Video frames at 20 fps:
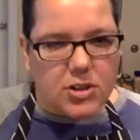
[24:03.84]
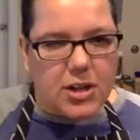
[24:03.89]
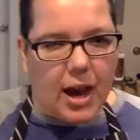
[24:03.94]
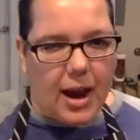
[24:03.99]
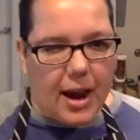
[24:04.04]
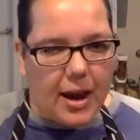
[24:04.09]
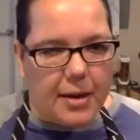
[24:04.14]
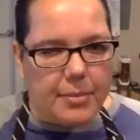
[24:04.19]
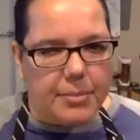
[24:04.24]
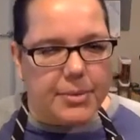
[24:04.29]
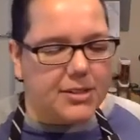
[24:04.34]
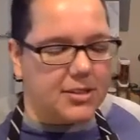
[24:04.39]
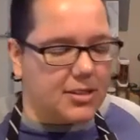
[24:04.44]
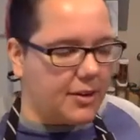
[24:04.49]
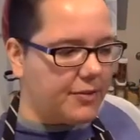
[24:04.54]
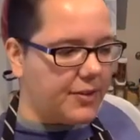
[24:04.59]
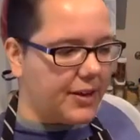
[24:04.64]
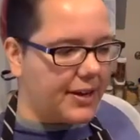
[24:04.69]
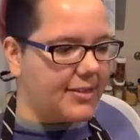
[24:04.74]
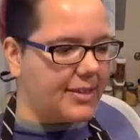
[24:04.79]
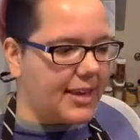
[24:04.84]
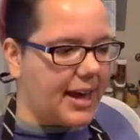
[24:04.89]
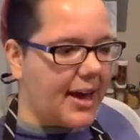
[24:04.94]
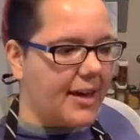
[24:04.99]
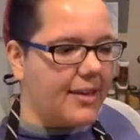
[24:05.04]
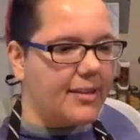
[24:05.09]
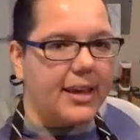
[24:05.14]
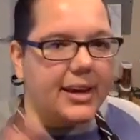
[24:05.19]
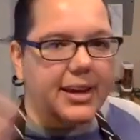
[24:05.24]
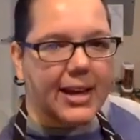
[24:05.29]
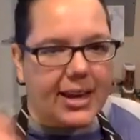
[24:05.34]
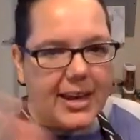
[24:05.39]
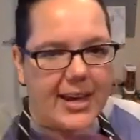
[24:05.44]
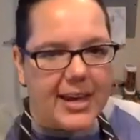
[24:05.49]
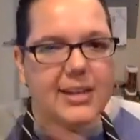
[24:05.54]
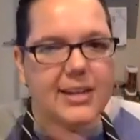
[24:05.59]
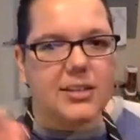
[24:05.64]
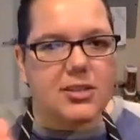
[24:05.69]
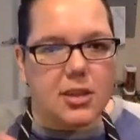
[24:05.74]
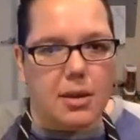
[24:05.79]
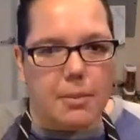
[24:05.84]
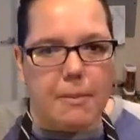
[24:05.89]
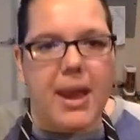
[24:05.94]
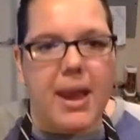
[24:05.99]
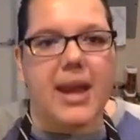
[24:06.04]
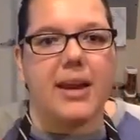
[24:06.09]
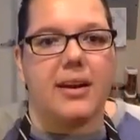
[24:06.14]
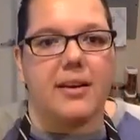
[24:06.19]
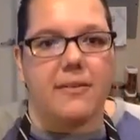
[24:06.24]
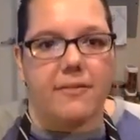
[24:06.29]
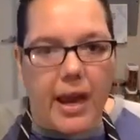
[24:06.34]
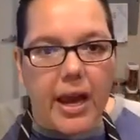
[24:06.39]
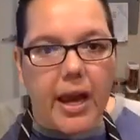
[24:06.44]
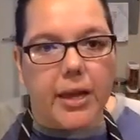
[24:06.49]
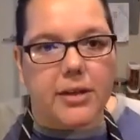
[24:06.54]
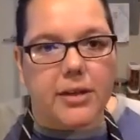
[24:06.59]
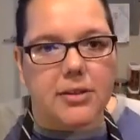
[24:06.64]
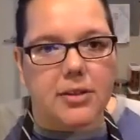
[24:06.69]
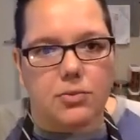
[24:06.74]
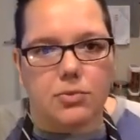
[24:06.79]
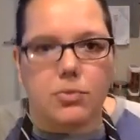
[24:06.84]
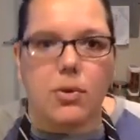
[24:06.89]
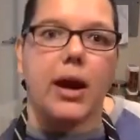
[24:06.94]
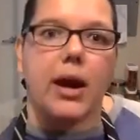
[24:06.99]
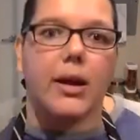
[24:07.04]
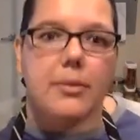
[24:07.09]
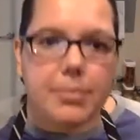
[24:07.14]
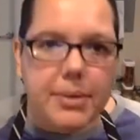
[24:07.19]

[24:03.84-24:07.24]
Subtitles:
thyme and stuff like that, like it's the main event, right?